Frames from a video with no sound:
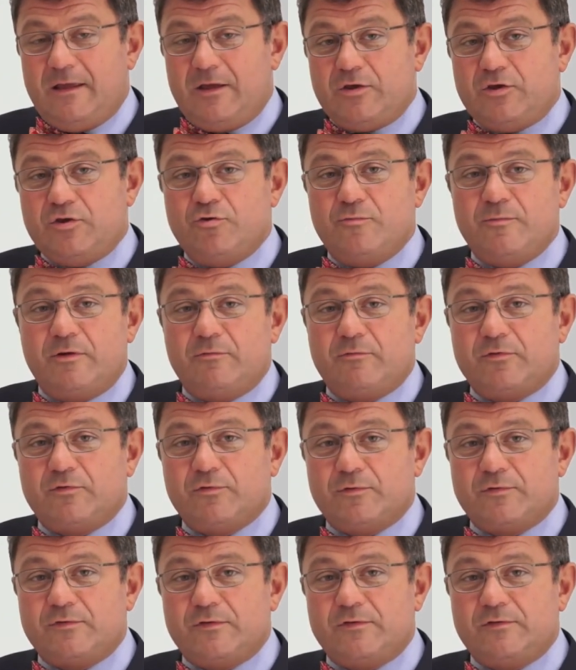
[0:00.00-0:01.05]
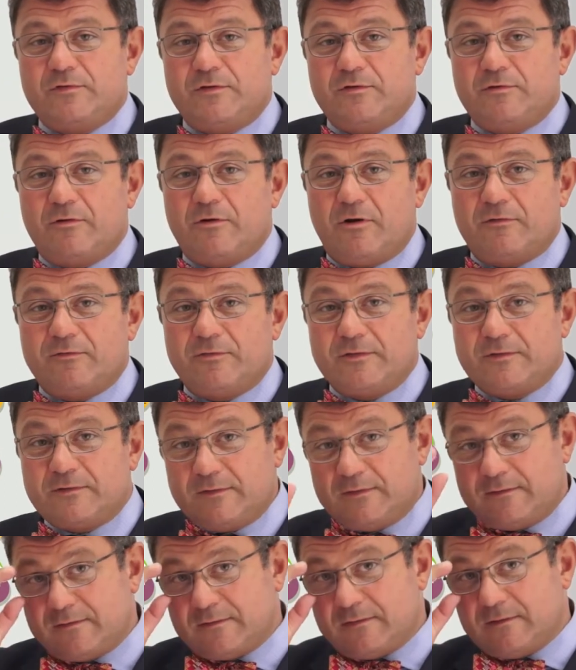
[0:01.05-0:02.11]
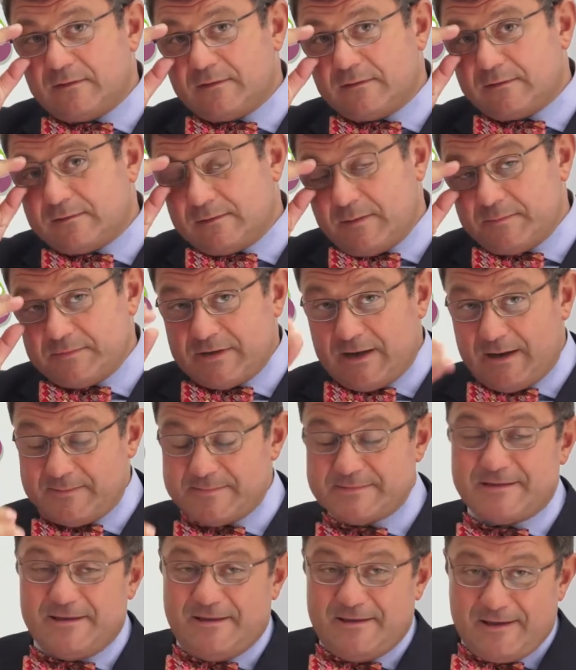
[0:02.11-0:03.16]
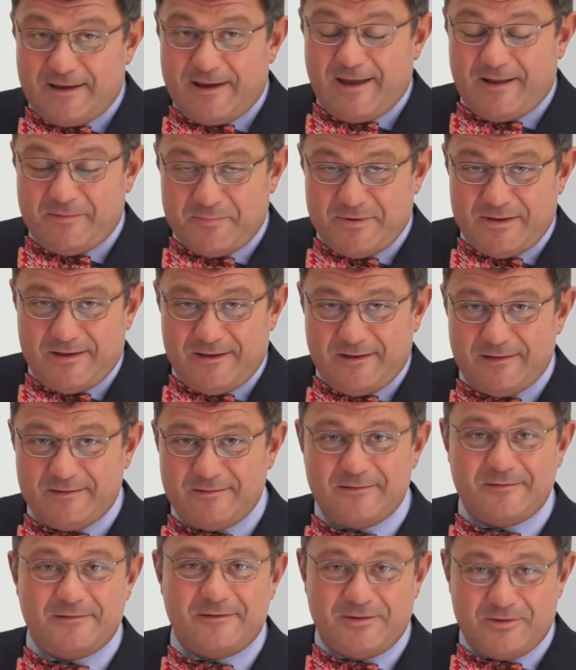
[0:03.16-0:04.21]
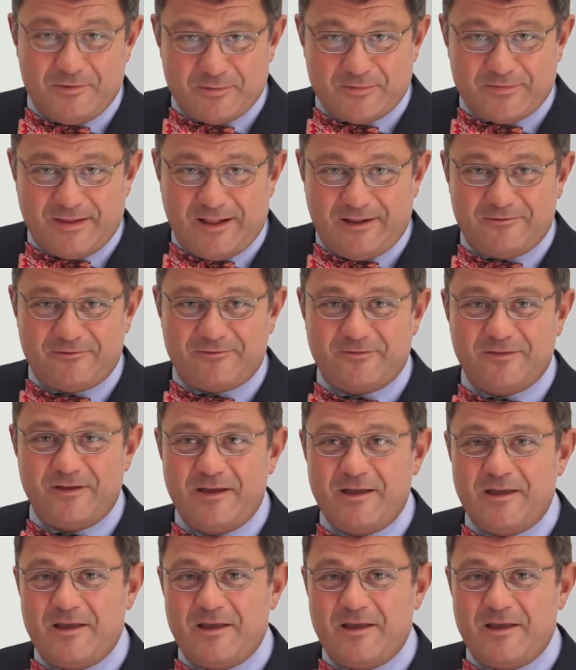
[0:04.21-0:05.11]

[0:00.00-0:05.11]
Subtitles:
Human resources in your offices sometimes can be yourself,